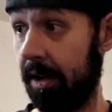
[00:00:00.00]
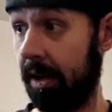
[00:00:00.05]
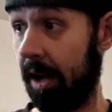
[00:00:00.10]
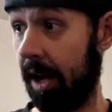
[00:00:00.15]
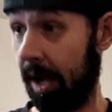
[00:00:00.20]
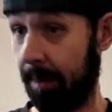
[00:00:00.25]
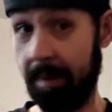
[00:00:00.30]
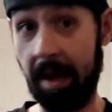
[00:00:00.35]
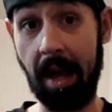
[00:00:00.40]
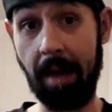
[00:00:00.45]

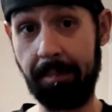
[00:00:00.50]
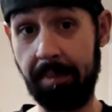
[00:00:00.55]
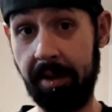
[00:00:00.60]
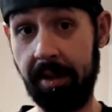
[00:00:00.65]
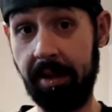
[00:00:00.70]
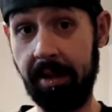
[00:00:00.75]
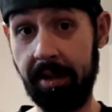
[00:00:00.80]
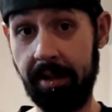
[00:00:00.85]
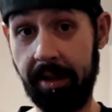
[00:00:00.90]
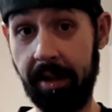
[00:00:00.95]
I'm
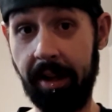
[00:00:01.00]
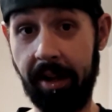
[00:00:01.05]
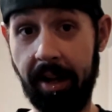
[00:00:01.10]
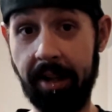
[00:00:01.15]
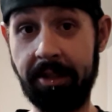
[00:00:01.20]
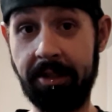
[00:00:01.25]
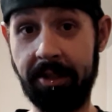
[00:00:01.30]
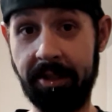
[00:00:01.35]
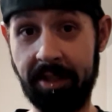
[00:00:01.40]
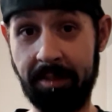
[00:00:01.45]
happy that I
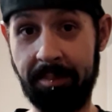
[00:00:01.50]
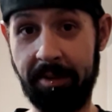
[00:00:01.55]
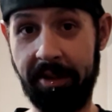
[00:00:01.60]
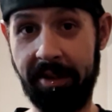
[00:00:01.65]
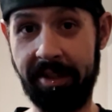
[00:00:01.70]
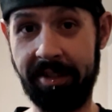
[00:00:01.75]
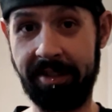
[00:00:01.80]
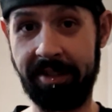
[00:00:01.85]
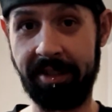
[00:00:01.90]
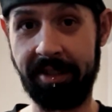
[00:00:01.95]
got to
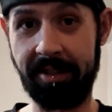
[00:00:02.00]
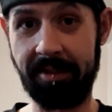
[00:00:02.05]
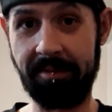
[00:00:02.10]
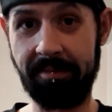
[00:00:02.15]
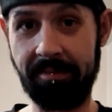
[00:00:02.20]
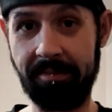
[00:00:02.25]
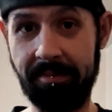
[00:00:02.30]
experience it.